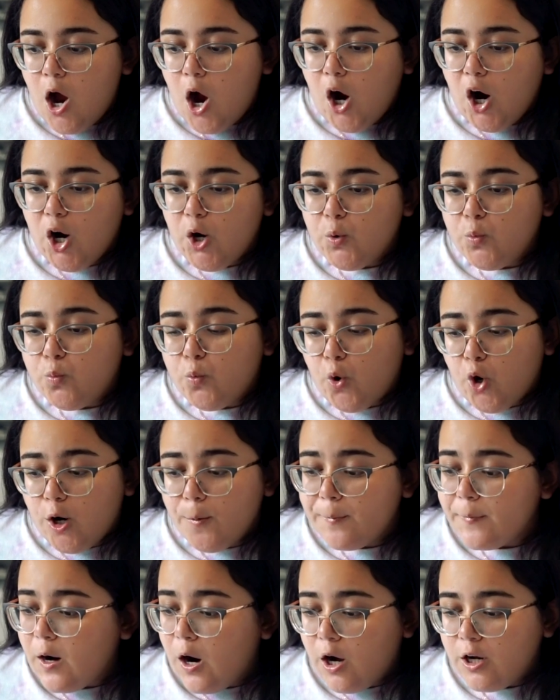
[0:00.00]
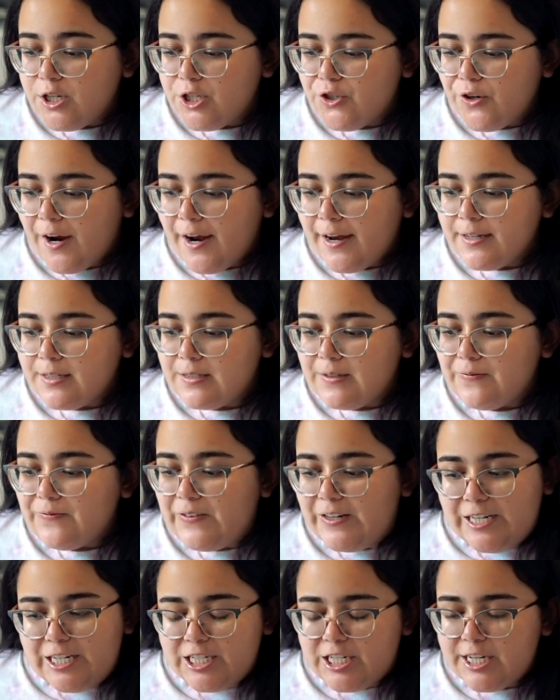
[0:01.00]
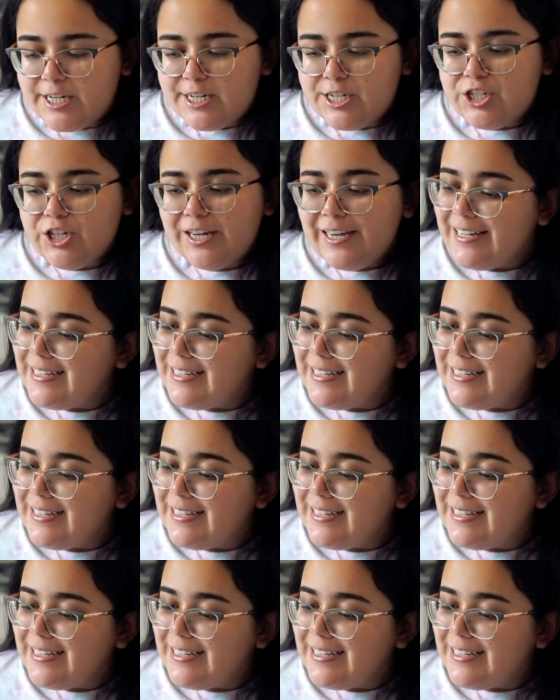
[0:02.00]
are warm contrast, vintage,